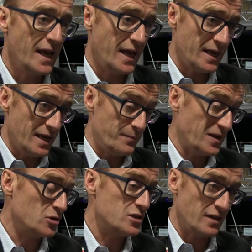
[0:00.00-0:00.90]
and
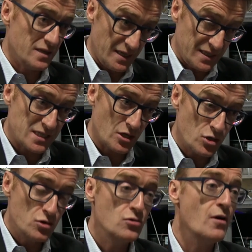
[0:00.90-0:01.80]
because it is a
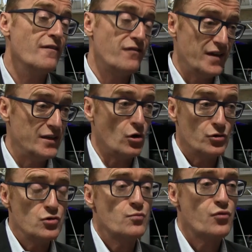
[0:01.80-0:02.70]
new feed
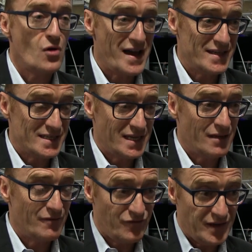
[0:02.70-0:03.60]
or new
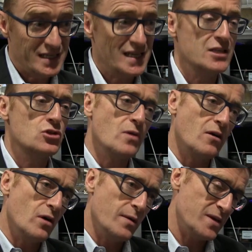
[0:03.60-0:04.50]
pricing feed into
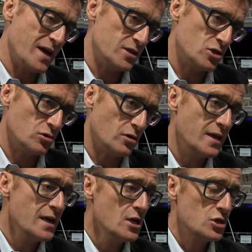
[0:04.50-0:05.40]
our API
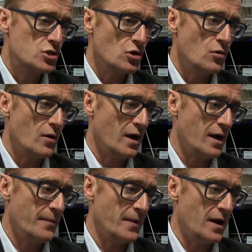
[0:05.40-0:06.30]
store. So
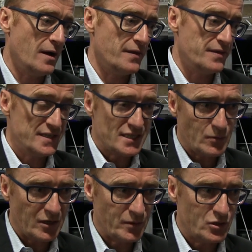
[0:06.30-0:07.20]
this
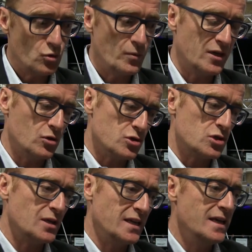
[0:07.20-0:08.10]
is what we do. We
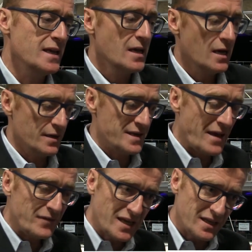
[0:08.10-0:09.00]
constantly
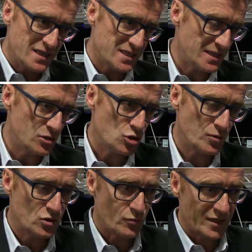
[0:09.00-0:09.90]
navigate this
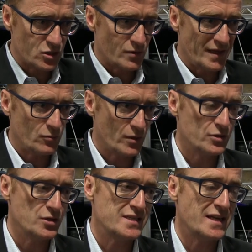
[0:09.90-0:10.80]
industry to make sure that we
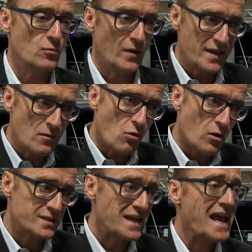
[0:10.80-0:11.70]
understand what they
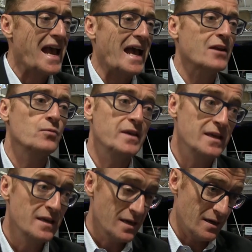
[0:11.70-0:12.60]
want, and
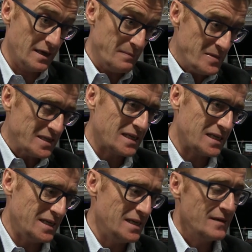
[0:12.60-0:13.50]
we
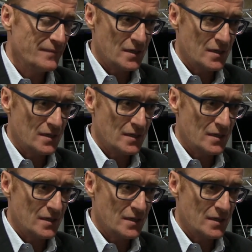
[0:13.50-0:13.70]
immediately